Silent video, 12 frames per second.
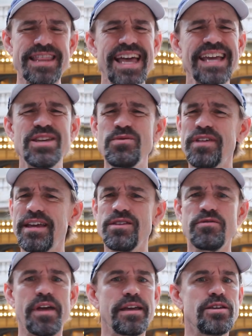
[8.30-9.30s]
Thank you, thank
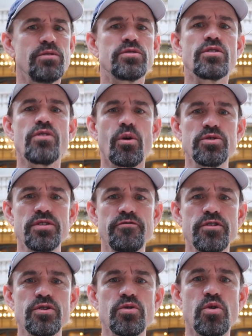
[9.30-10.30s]
you, thank you. To those
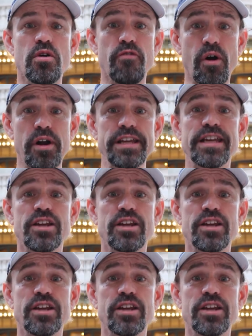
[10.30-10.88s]
of you who have already